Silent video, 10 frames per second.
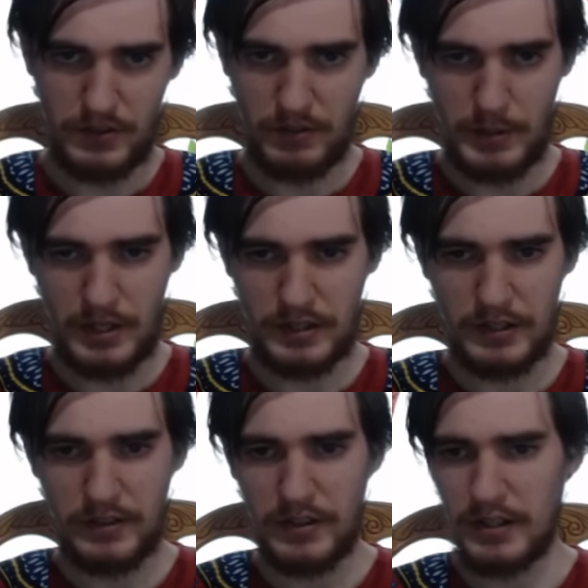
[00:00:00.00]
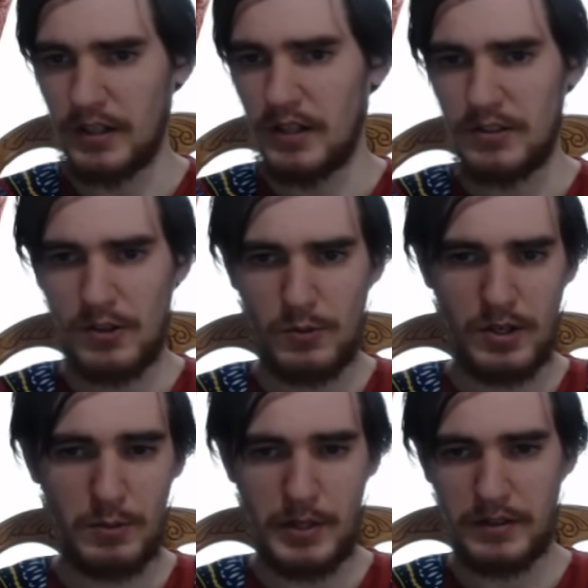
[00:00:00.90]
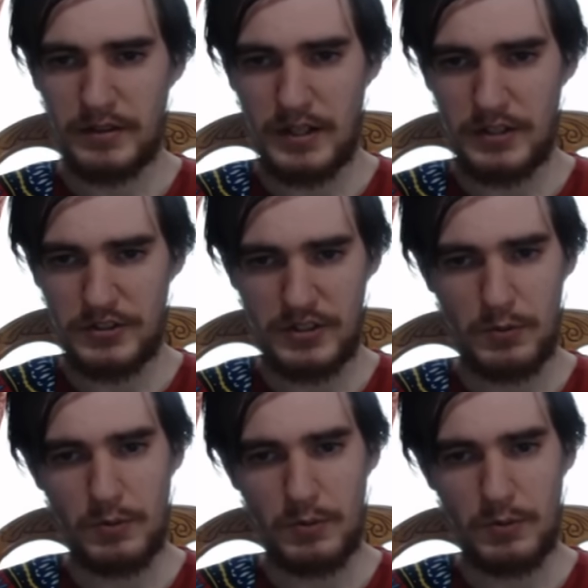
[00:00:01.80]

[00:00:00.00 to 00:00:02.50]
American thing. Don't worry about that shit.